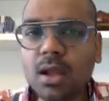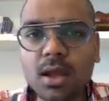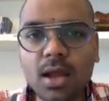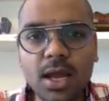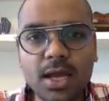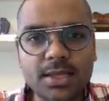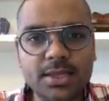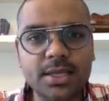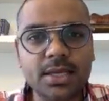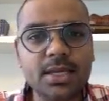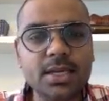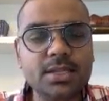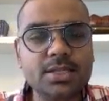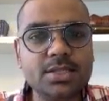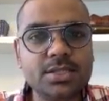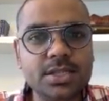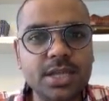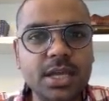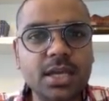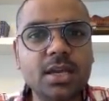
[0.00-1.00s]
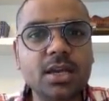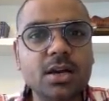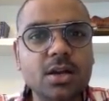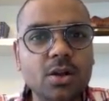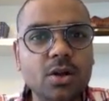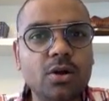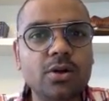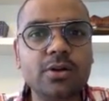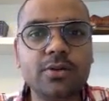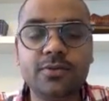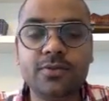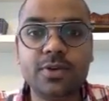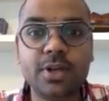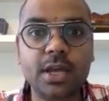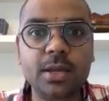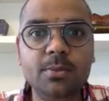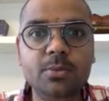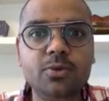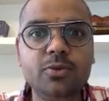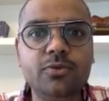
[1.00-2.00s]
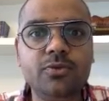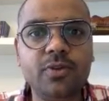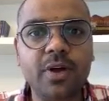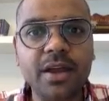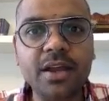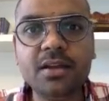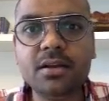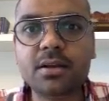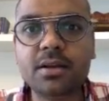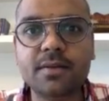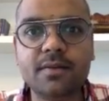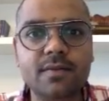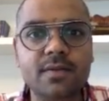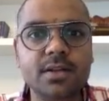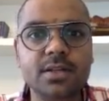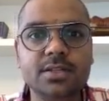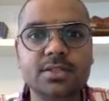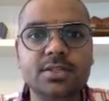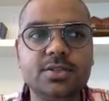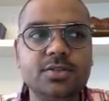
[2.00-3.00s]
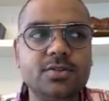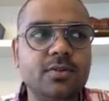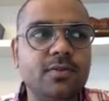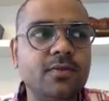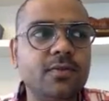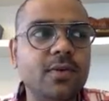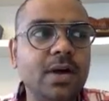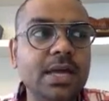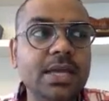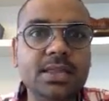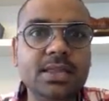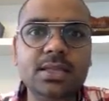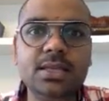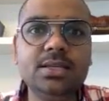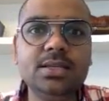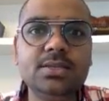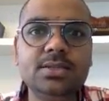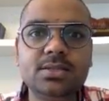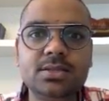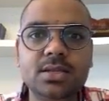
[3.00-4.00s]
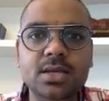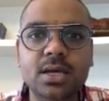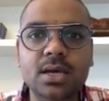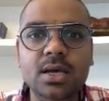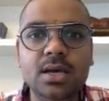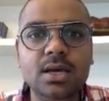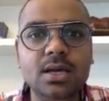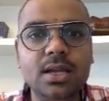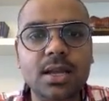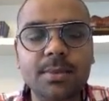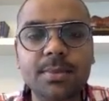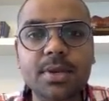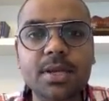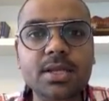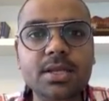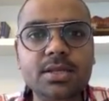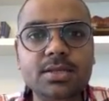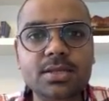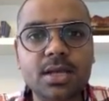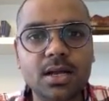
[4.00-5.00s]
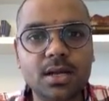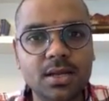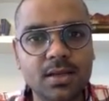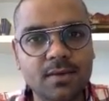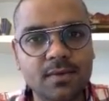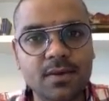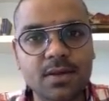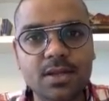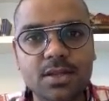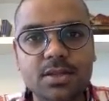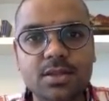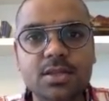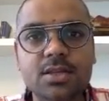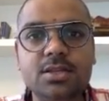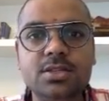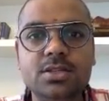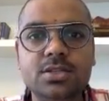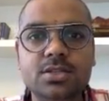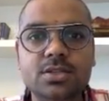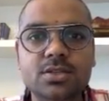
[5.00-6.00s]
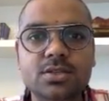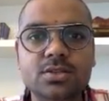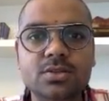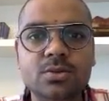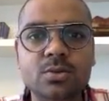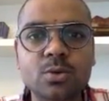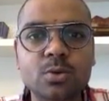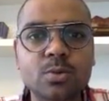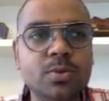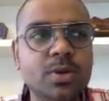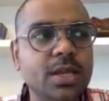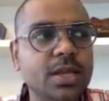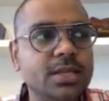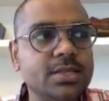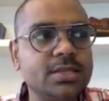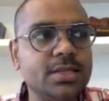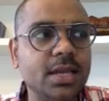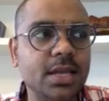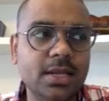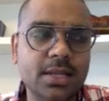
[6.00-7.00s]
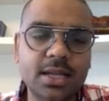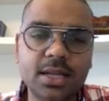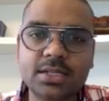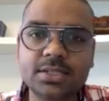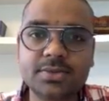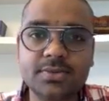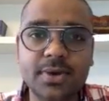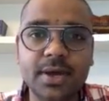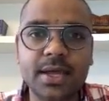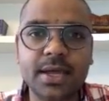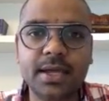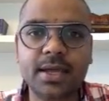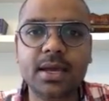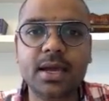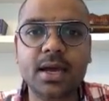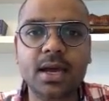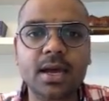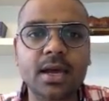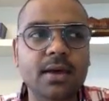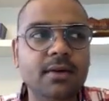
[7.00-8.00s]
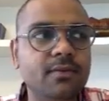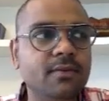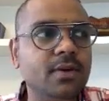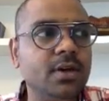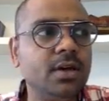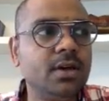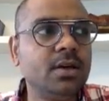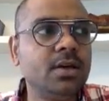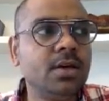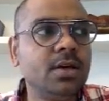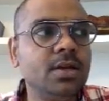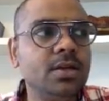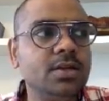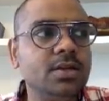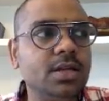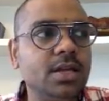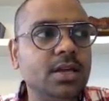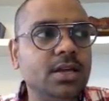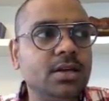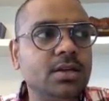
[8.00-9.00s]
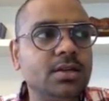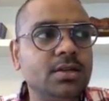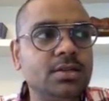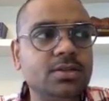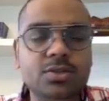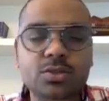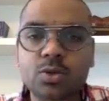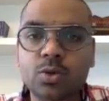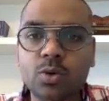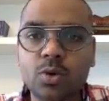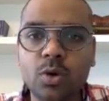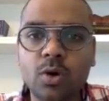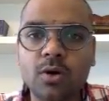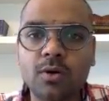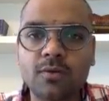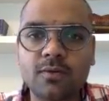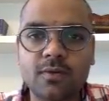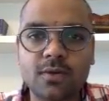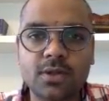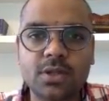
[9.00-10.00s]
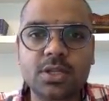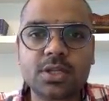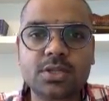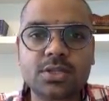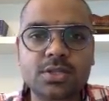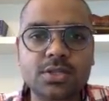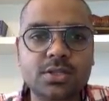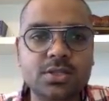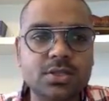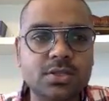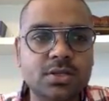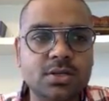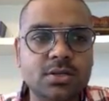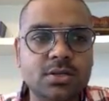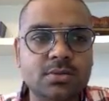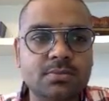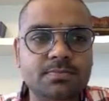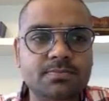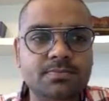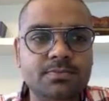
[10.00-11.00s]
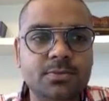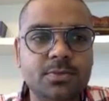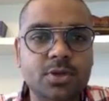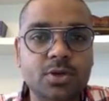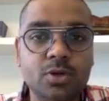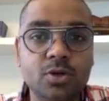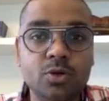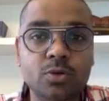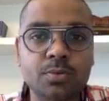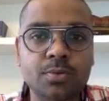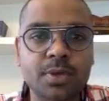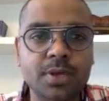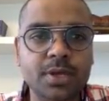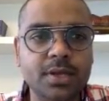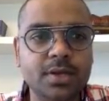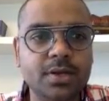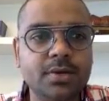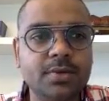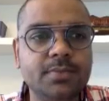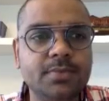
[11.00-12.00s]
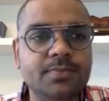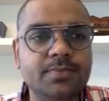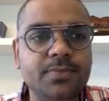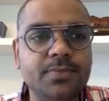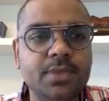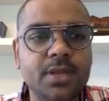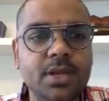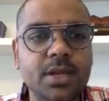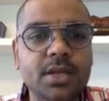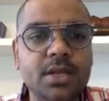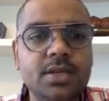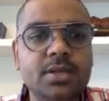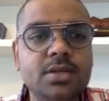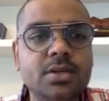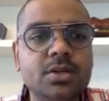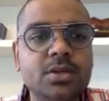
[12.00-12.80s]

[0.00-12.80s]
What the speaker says: I think it's taking a lot of time to find references of why these remedies are given in this rubrics, and that's why I have taken so long for this rubric, right?